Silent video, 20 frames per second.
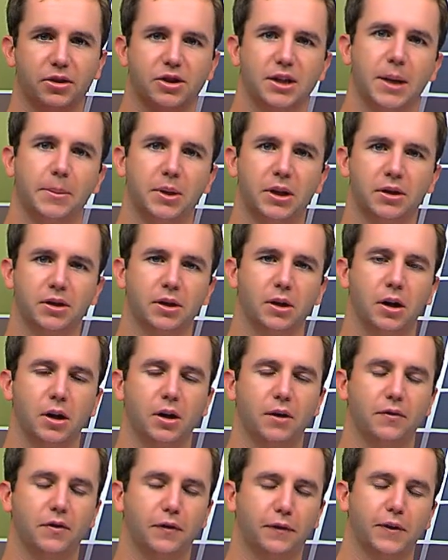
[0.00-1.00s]
the semis
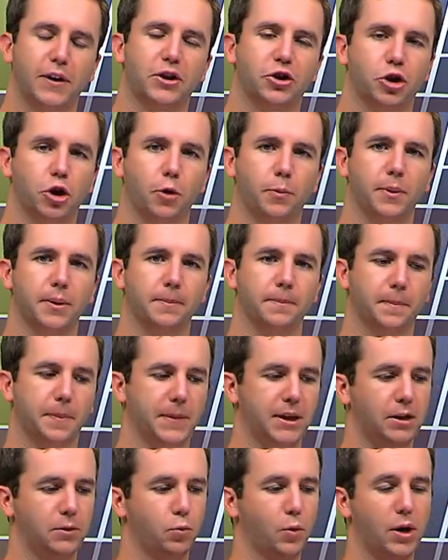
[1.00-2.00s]
of the French Open.
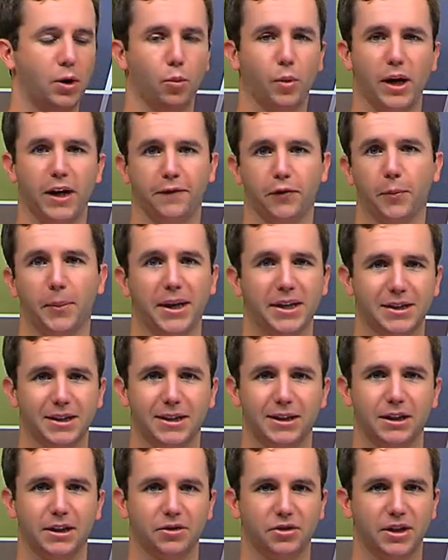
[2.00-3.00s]
He went away for
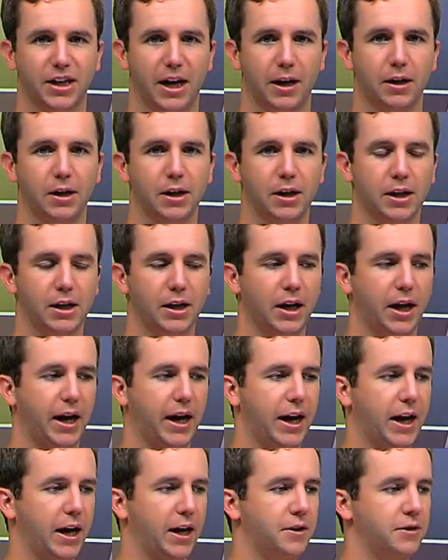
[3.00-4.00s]
basically a set.
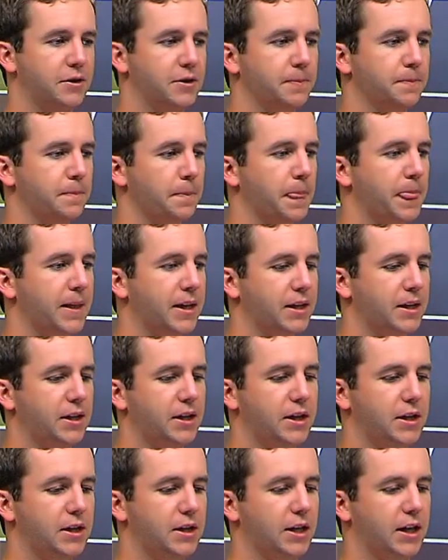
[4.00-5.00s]
And
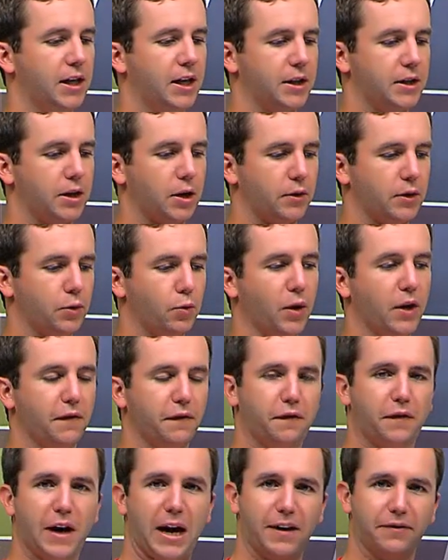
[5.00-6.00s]
he went
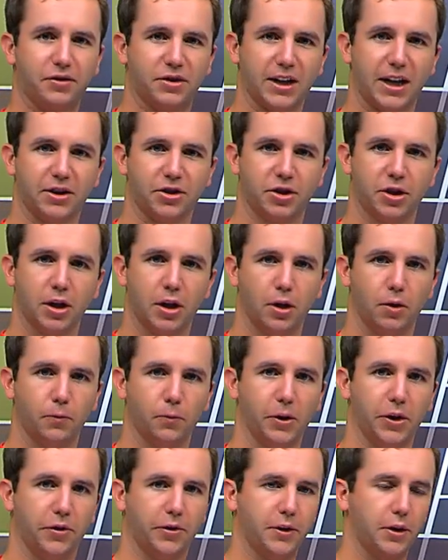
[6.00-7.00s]
5 sets
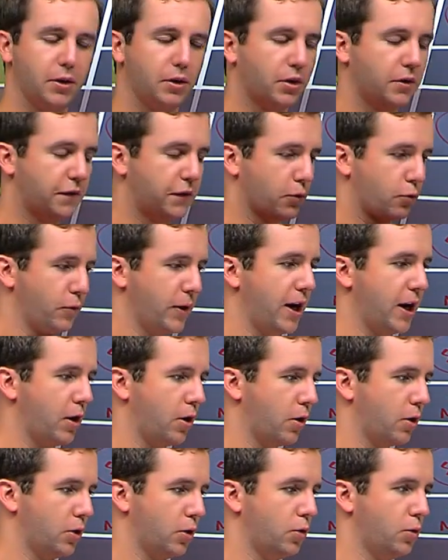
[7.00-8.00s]
with
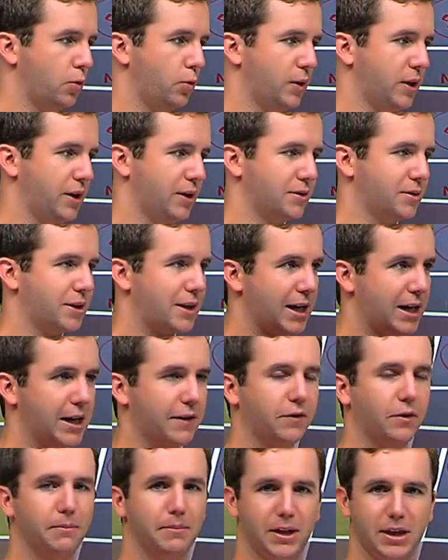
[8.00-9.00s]
Ferrer, who is kind
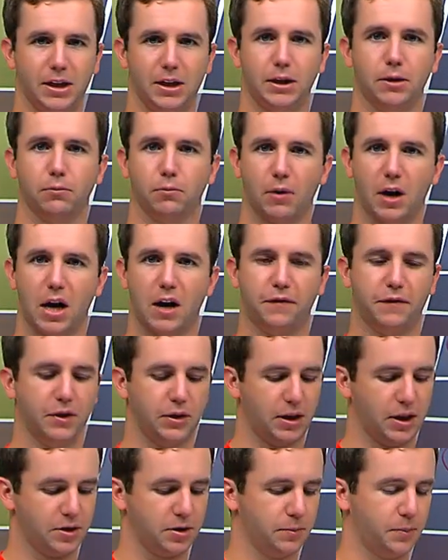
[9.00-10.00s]
of a mini Rafa,
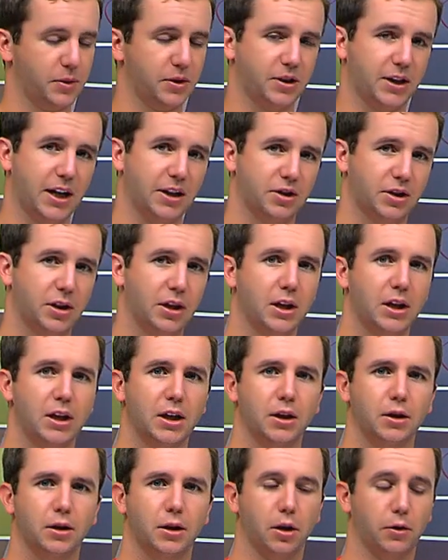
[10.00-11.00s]
doesn't possess,
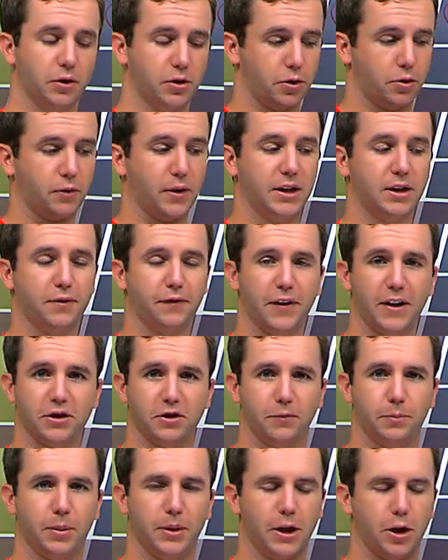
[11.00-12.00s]
he's a great
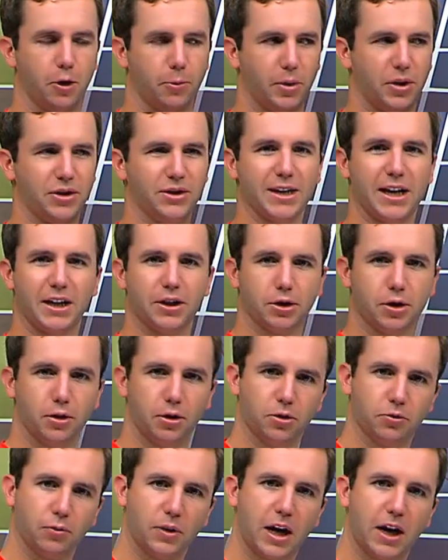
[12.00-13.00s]
defensive player, but he's not as
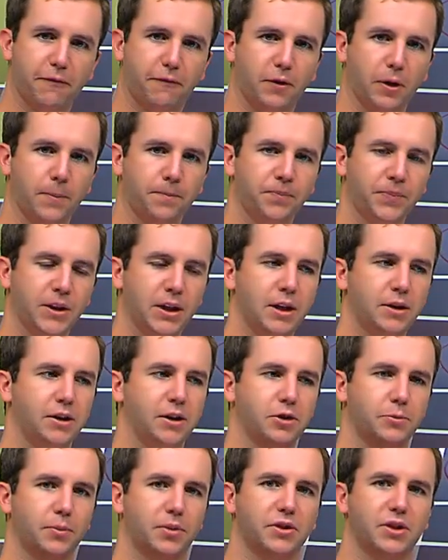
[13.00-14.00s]
good as Rafa,
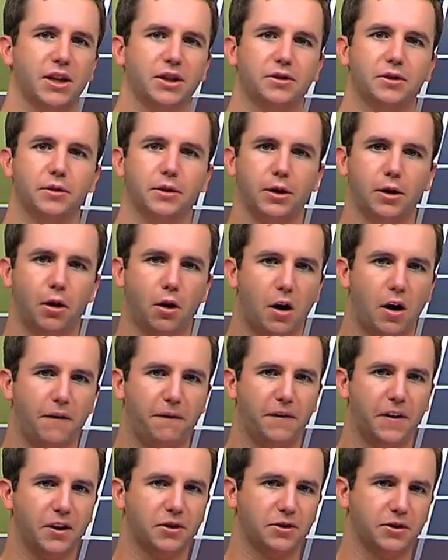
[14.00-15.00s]
doesn't possess the
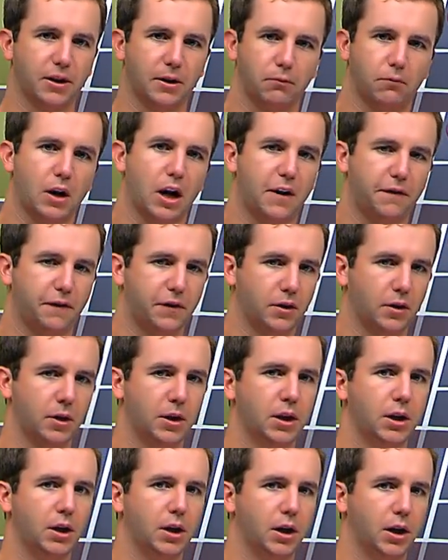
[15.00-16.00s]
offense that Rafa
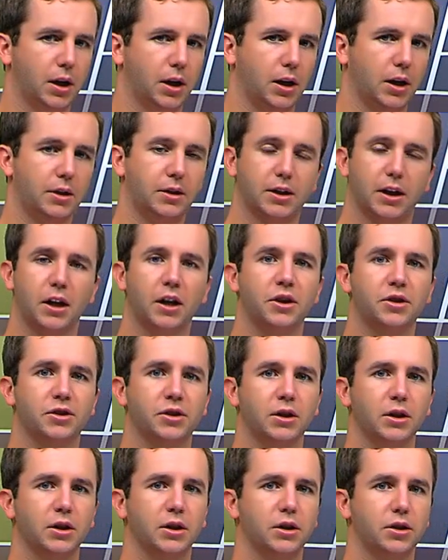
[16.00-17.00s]

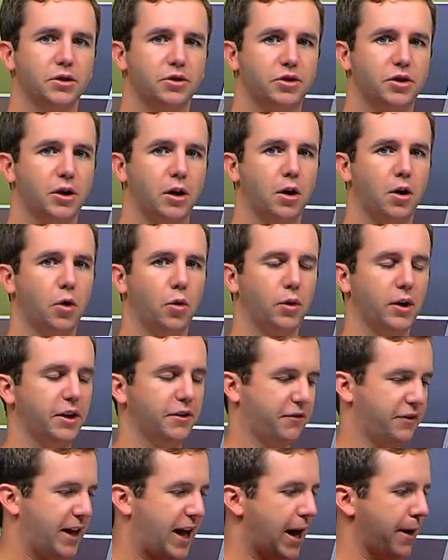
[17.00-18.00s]
does. So
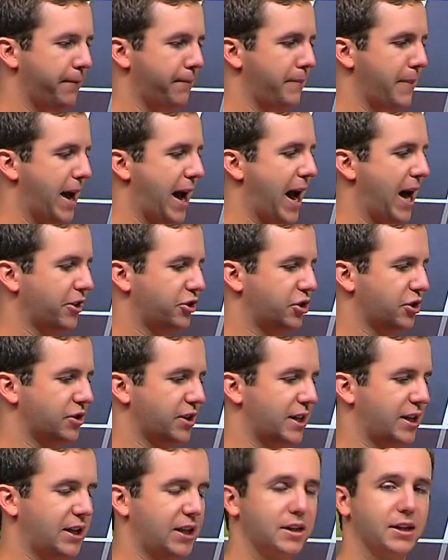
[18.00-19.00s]
if that match is
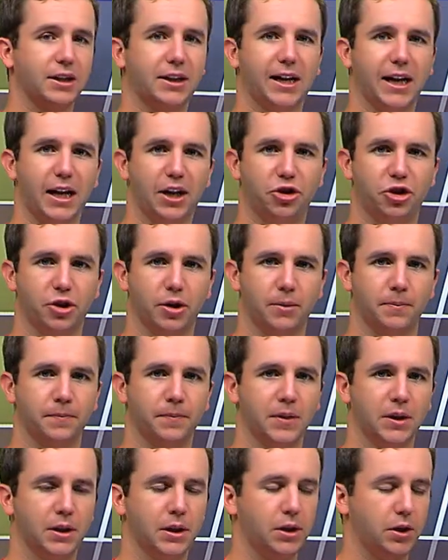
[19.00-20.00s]
any indication,
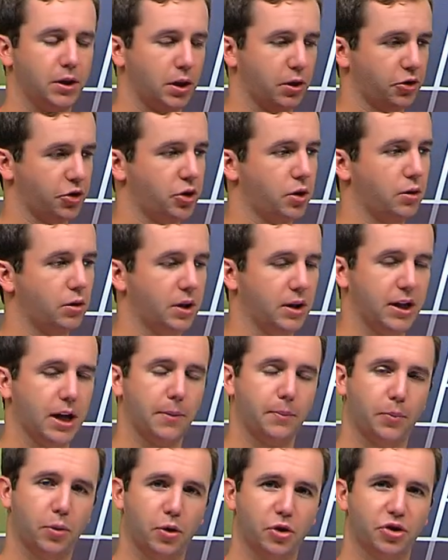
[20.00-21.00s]
Soderling
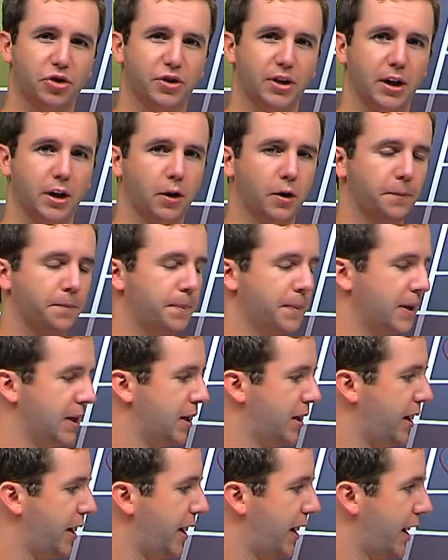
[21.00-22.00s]
got pushed there,
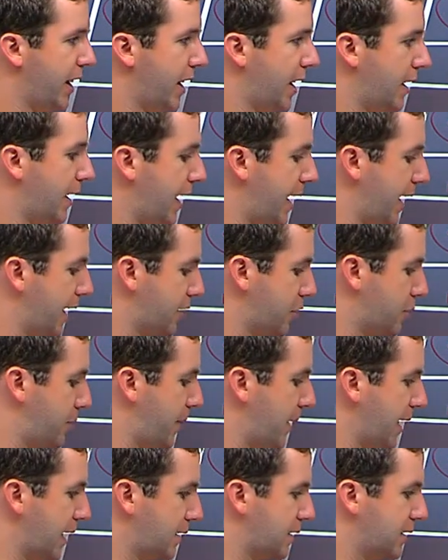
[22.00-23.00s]
and I
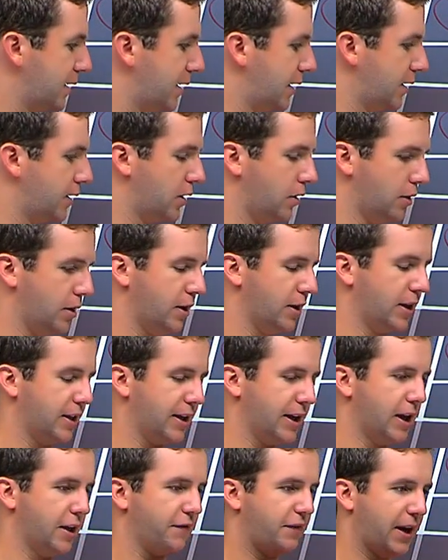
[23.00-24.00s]
expect,
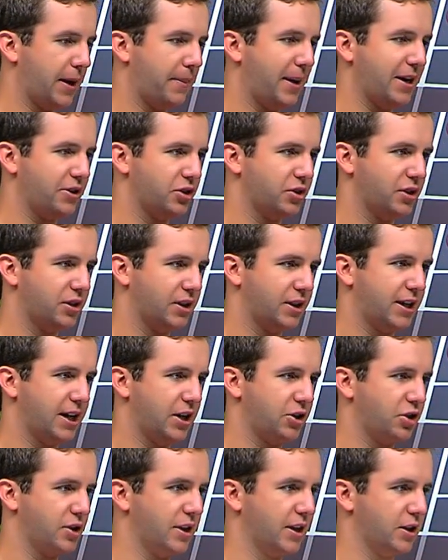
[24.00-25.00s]
again, if that match is
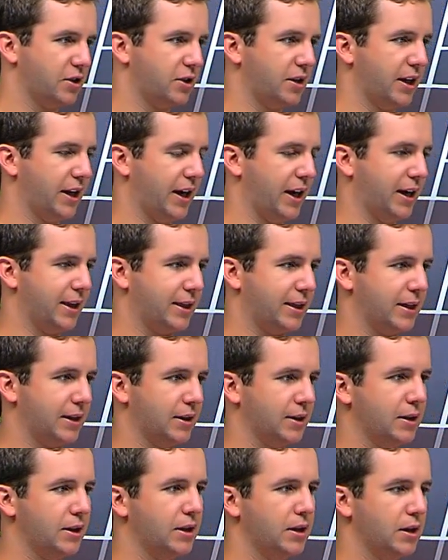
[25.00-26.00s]
indication, I
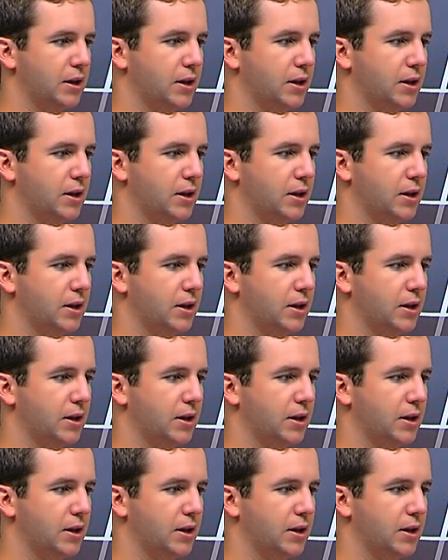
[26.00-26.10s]
think